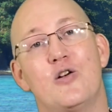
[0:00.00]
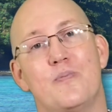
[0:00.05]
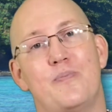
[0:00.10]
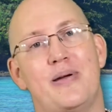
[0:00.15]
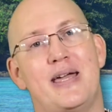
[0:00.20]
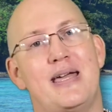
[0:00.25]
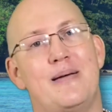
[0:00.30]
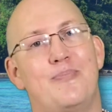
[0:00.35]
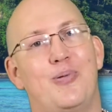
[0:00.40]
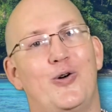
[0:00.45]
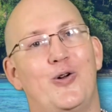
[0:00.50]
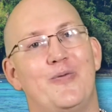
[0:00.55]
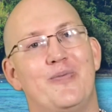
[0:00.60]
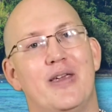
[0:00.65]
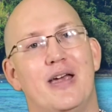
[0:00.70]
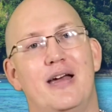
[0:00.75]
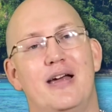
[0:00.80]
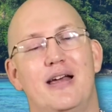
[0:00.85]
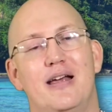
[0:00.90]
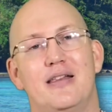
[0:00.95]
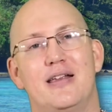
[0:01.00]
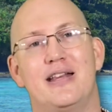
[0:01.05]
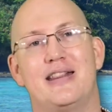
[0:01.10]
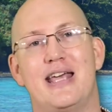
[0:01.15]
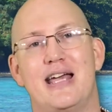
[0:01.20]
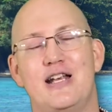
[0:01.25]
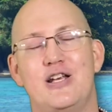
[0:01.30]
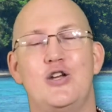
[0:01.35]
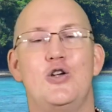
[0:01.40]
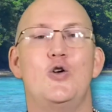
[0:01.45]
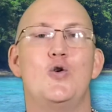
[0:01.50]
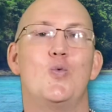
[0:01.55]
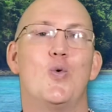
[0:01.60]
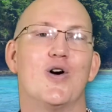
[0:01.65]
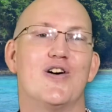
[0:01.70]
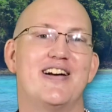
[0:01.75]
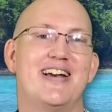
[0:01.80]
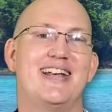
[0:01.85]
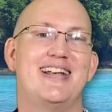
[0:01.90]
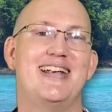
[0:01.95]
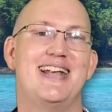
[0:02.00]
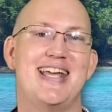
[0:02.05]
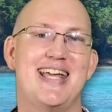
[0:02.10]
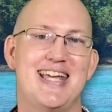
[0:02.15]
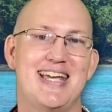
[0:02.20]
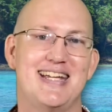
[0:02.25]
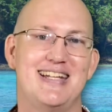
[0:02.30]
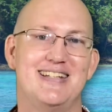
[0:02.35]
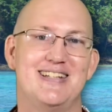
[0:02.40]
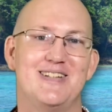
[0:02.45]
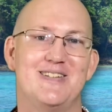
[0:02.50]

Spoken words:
people that they knew were in need.